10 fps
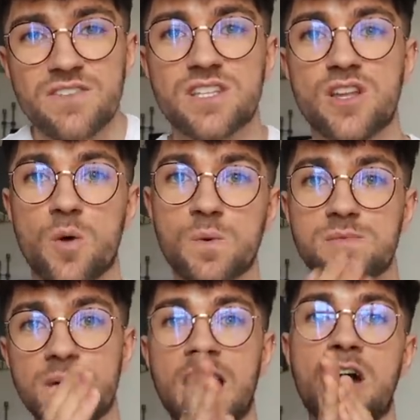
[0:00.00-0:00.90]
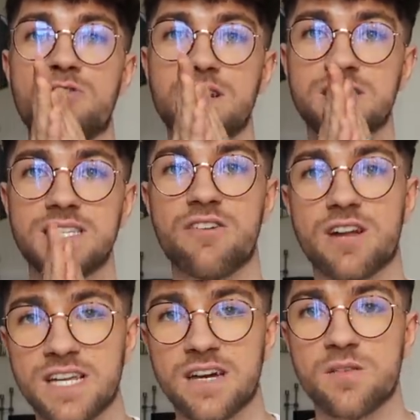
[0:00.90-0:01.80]
It's a lot. We split our rent
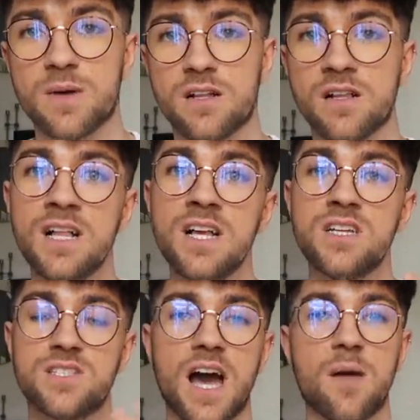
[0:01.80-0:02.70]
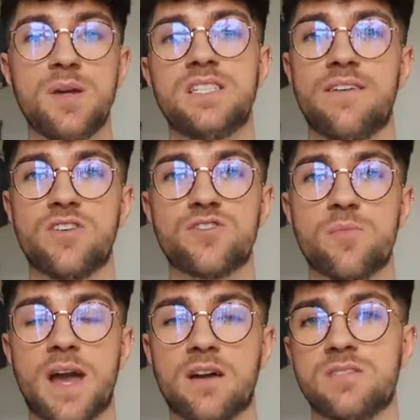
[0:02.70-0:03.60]
directly down the middle. So I pay
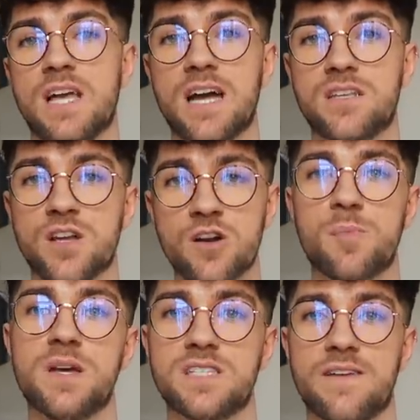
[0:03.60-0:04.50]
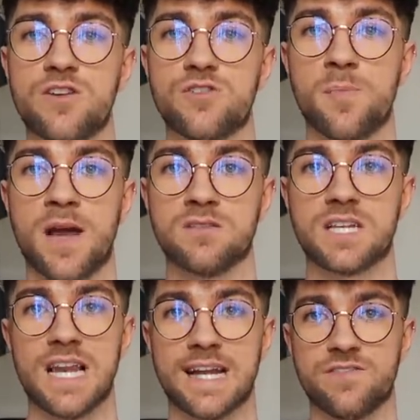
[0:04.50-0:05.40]
£700 and Zara pays £700,
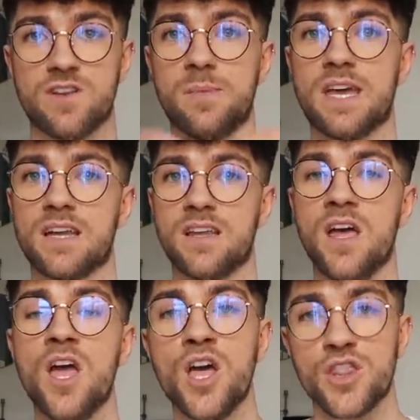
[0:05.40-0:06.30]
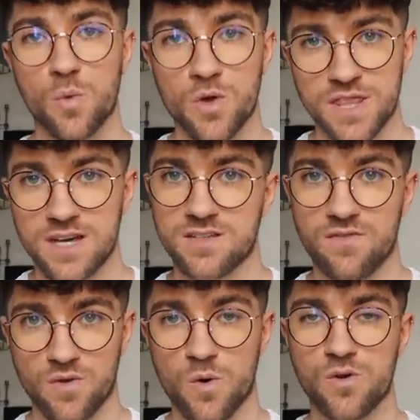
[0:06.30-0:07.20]
collectively making the
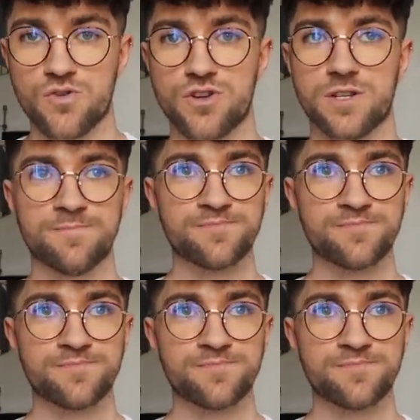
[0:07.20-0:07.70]
£1,400.